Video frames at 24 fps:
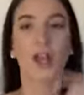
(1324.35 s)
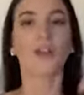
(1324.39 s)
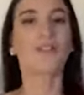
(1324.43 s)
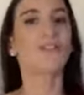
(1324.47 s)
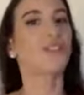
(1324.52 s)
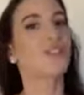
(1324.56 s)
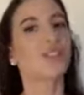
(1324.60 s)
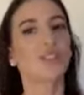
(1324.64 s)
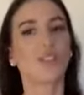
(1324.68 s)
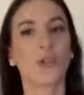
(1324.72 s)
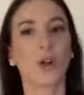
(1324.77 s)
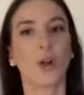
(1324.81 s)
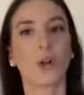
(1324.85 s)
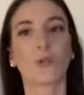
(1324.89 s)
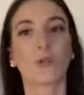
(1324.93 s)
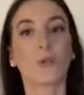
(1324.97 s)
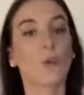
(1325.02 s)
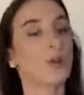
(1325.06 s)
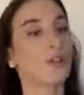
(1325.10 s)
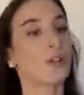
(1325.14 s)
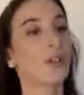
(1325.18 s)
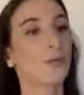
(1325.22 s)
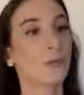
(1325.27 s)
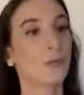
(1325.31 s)
First of all,
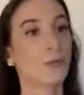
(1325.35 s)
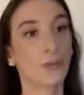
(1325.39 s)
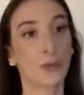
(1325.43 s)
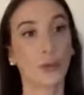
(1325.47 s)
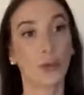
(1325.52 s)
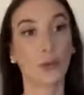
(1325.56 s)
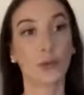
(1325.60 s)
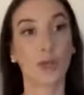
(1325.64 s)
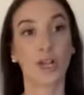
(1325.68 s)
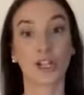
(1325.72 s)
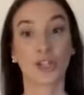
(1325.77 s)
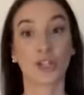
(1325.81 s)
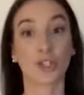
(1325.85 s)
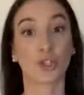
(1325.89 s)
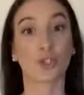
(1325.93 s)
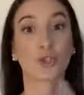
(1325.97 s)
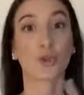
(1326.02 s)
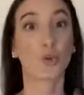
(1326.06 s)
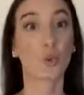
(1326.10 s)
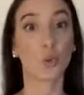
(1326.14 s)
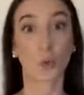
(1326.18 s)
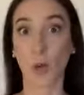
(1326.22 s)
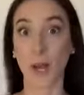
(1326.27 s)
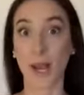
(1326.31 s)
frozen fruit, it's
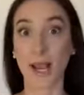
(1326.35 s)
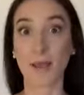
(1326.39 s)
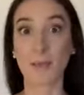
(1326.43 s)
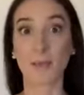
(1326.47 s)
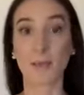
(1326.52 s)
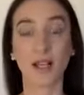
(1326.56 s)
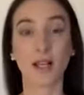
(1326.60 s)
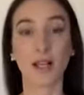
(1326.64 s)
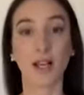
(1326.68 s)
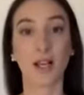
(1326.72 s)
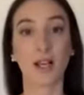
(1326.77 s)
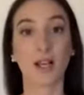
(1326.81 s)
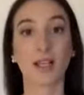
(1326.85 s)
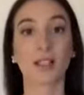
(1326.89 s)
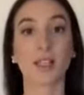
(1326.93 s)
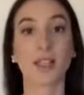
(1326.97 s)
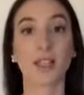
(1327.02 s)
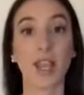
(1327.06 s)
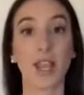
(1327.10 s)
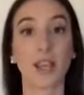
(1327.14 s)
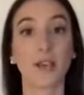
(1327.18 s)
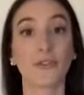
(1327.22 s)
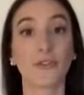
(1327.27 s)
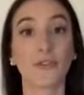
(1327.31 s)
great because
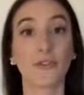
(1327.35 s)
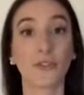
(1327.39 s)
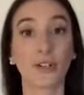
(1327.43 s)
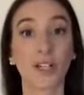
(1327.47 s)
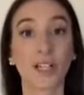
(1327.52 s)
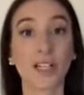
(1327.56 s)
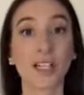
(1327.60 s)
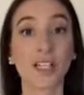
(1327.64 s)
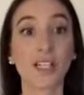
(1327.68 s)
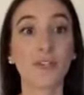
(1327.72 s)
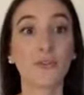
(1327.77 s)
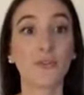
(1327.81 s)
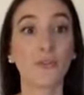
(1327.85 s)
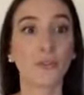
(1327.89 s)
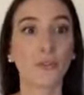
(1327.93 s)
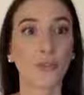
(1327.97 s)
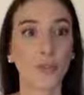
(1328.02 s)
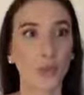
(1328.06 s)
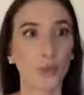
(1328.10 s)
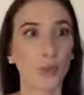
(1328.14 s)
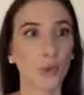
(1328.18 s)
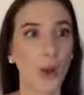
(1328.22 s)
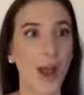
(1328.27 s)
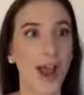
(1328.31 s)
they freeze the
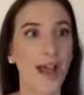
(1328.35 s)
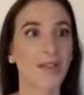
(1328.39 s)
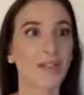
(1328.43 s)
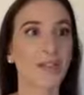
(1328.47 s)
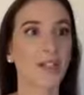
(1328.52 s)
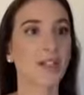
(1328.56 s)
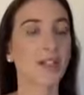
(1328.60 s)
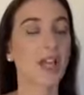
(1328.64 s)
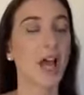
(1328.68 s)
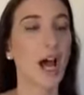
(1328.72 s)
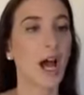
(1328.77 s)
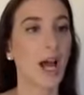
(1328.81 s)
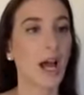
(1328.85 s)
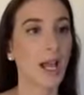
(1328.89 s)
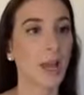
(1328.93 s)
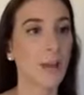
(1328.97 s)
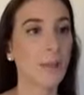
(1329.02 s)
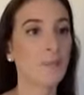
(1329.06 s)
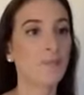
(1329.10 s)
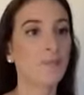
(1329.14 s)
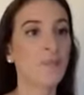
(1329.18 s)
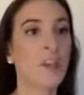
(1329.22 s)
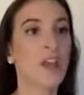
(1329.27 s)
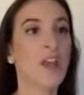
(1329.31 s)
fruit at the
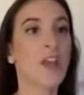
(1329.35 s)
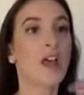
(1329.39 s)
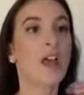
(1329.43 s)
time